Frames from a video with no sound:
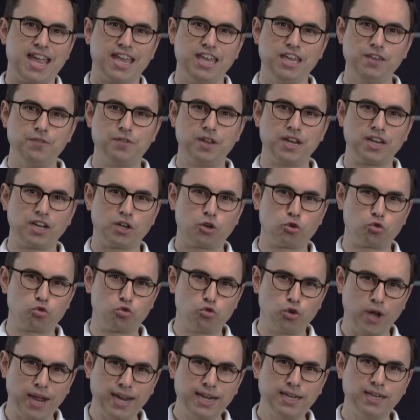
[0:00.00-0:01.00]
Even
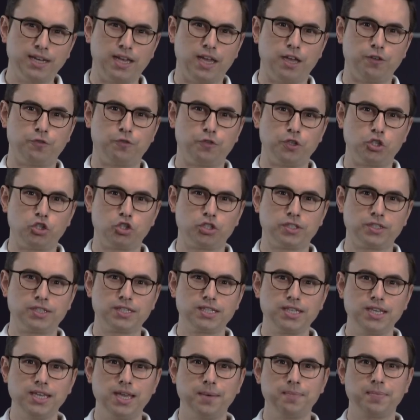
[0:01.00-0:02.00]
greater
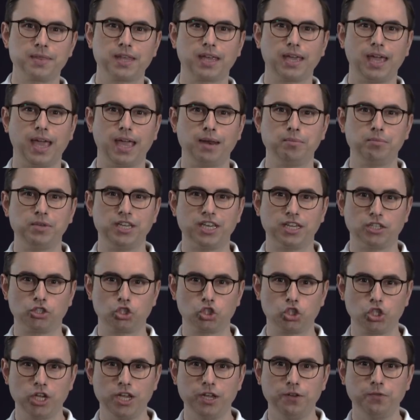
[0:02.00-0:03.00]
efficiency can be
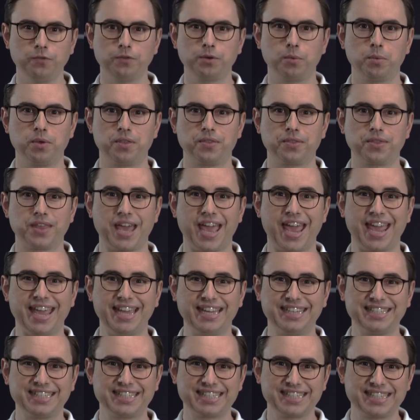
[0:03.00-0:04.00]
achieved with the
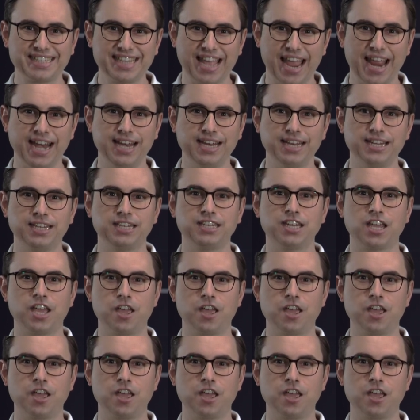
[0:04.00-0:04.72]
extended